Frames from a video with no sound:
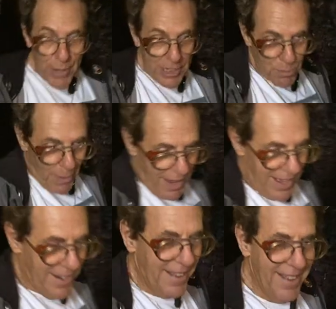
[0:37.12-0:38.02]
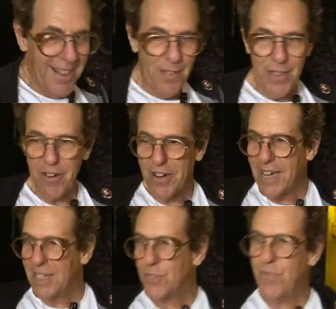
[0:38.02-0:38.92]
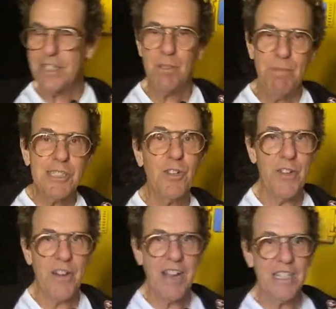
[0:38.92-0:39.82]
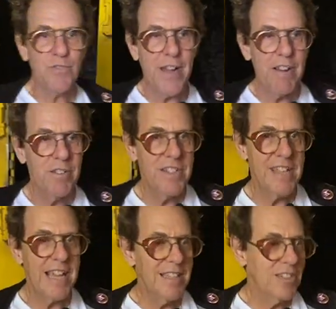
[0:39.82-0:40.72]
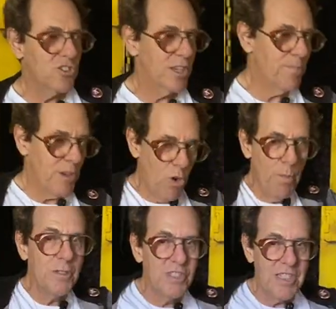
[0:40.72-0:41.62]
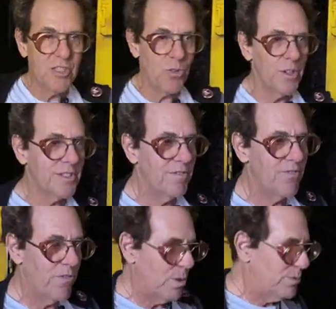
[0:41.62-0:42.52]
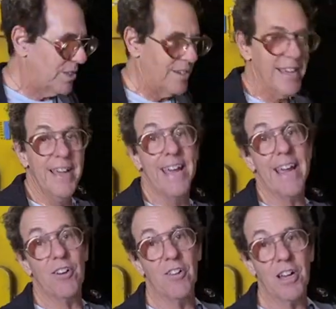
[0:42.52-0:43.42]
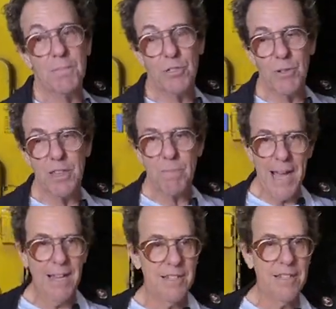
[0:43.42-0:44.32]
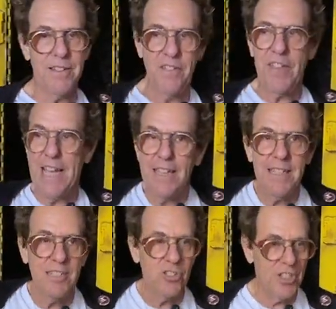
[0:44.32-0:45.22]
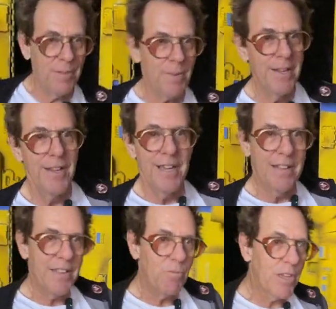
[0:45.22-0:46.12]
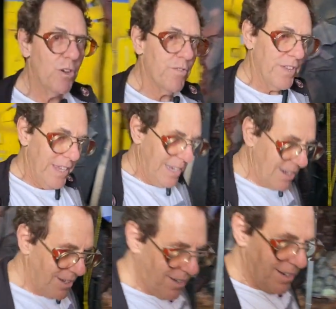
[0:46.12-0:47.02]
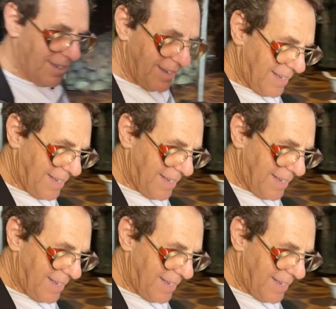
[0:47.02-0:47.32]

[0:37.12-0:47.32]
breach pod that our guys, it's a missile that our guys fire into the alien ship that opens these doors and forms an airlock between the Paladin and the alien ship. And then we go over here